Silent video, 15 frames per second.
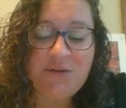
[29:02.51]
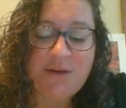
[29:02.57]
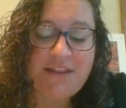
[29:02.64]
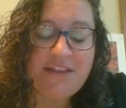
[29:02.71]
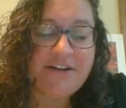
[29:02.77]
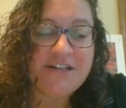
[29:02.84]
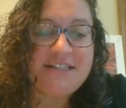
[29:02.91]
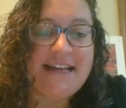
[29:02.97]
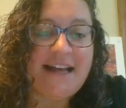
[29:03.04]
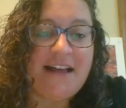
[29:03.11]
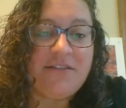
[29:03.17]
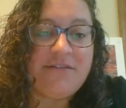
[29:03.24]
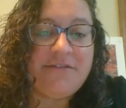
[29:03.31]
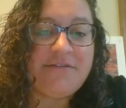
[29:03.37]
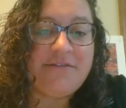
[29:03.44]
with
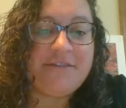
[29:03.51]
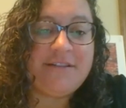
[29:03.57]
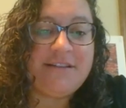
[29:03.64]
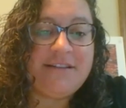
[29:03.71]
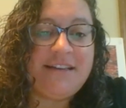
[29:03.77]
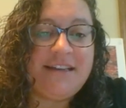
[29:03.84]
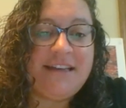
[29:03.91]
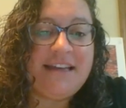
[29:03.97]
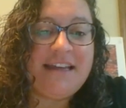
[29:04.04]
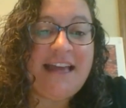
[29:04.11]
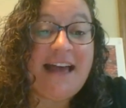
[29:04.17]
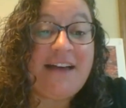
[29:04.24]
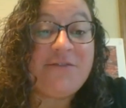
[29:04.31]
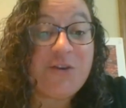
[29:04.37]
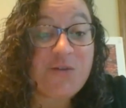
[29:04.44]
yourself,
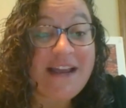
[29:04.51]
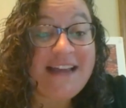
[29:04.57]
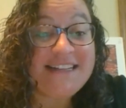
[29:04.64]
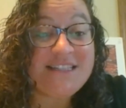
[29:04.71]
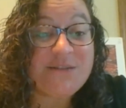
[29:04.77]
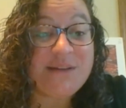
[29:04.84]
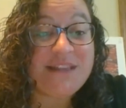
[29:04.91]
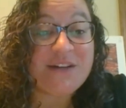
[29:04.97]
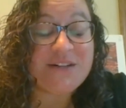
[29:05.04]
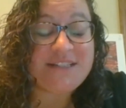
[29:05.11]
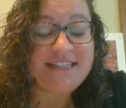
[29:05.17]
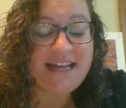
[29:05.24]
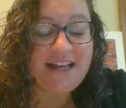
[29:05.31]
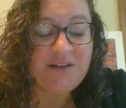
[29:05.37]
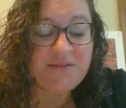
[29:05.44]
have grace with
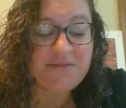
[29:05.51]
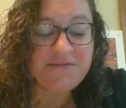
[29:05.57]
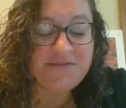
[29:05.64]
yourself.